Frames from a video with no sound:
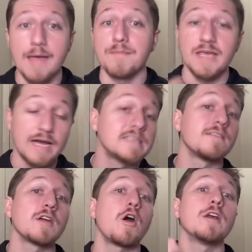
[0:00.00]
And because
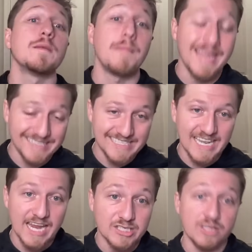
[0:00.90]
they're on the main
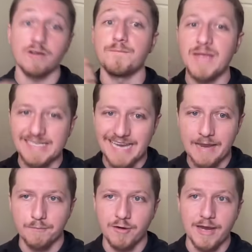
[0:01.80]
stage and they're a
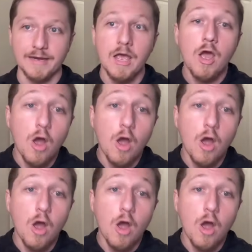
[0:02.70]
big-time brand,